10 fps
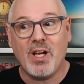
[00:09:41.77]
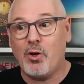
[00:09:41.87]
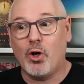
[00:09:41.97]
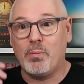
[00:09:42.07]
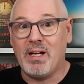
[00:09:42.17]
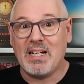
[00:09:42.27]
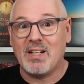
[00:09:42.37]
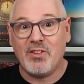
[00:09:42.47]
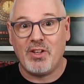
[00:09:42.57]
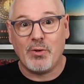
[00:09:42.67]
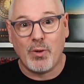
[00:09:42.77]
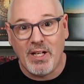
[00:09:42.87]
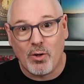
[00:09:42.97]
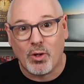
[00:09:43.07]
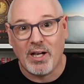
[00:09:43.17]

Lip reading: I automatically think Radio